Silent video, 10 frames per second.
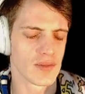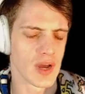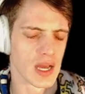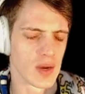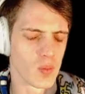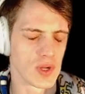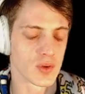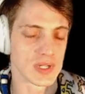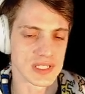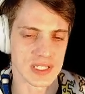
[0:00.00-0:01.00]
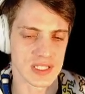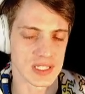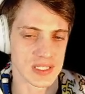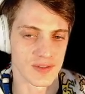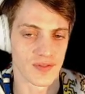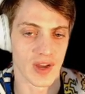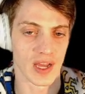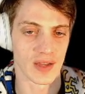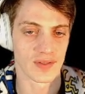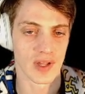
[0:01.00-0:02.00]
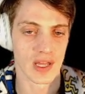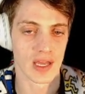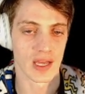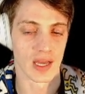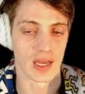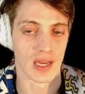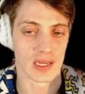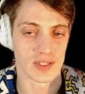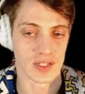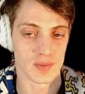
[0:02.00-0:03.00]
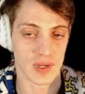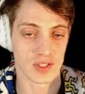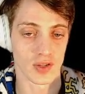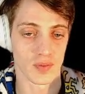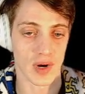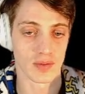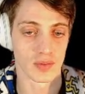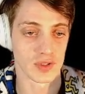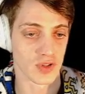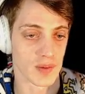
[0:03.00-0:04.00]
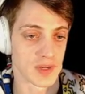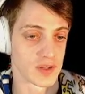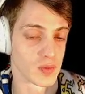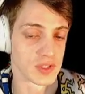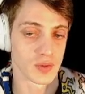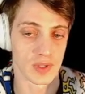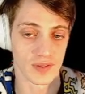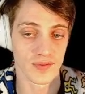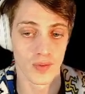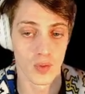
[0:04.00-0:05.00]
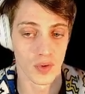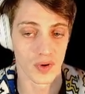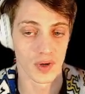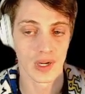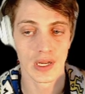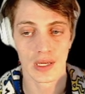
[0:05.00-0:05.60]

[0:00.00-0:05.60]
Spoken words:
126.65. I suspect you'll probably drop down to 124.